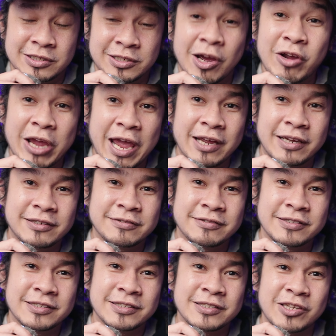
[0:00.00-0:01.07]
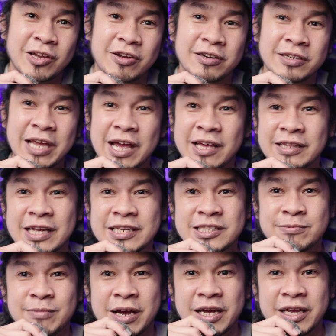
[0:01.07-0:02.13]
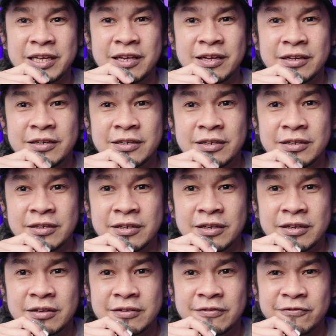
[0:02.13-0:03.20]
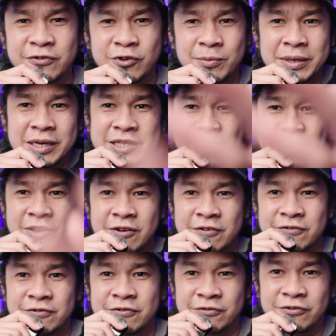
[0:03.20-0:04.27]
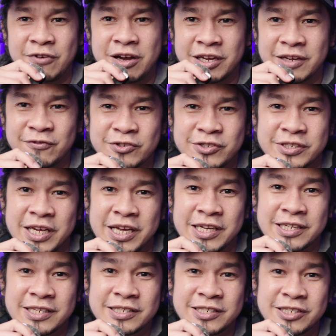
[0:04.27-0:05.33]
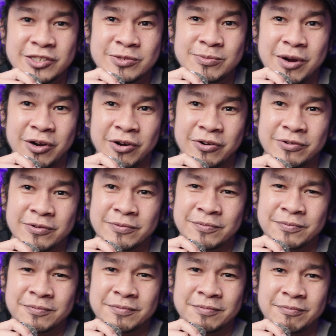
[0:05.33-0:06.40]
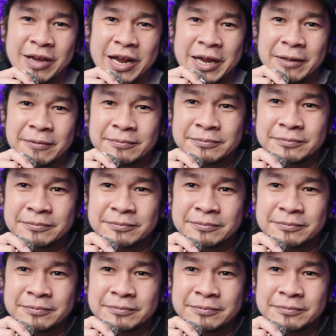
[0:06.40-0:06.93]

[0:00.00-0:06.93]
Okay, so yeah, that's my few minutes of vlogging for today. See you tomorrow. Bye.